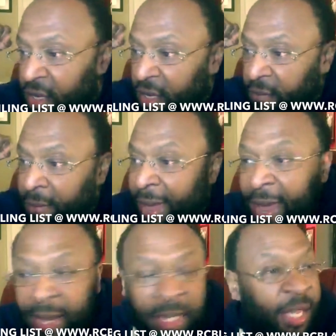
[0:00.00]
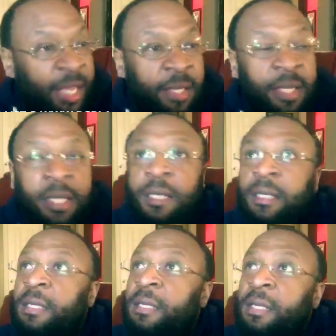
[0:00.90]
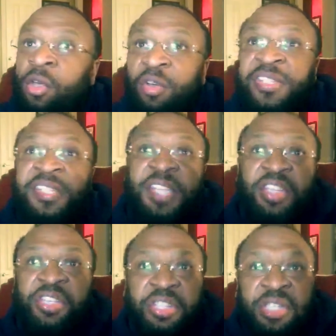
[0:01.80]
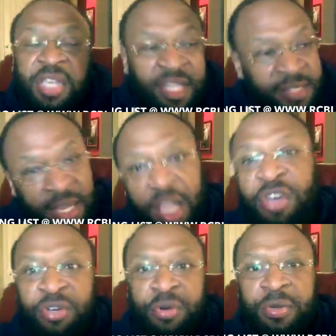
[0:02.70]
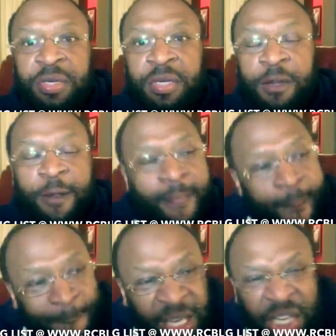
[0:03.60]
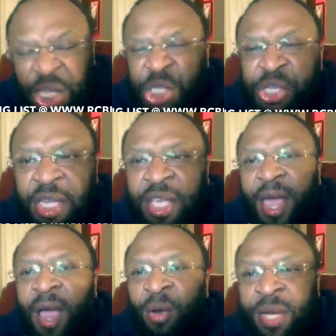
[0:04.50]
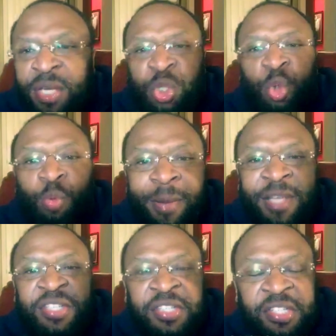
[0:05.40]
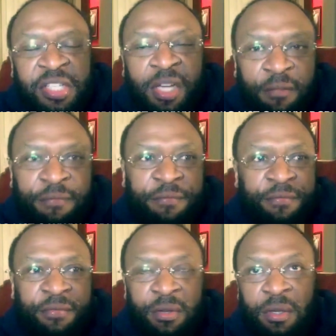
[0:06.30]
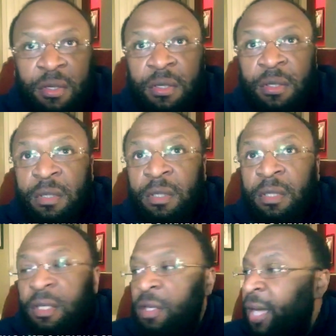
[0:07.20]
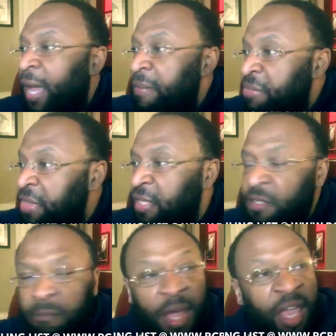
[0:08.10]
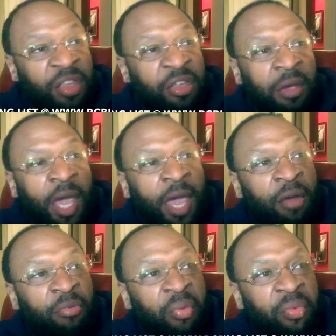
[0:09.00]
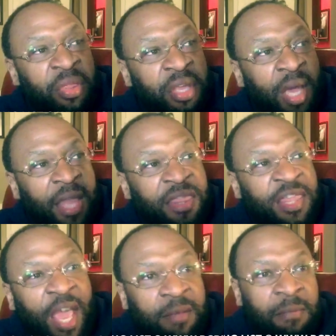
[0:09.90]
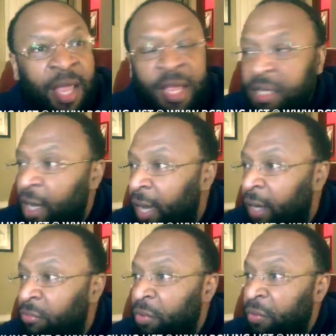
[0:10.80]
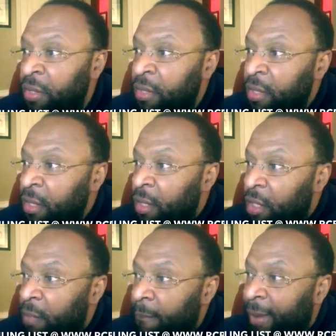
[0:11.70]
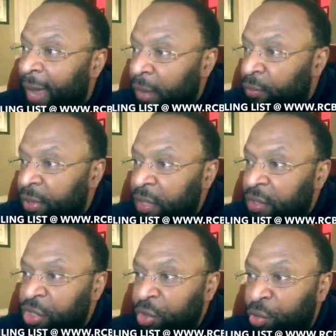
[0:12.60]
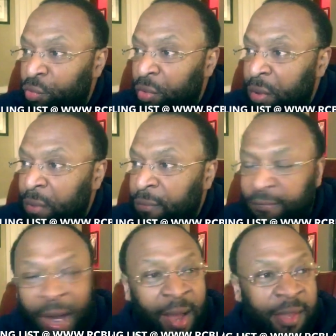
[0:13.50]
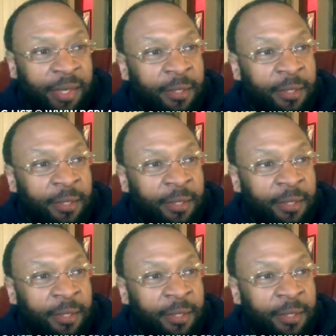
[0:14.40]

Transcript: Bag lady, your ascension is hindered because you're carrying too much stuff. You got this man you're angry with. You got that man you're angry with. You're mad with your children's father.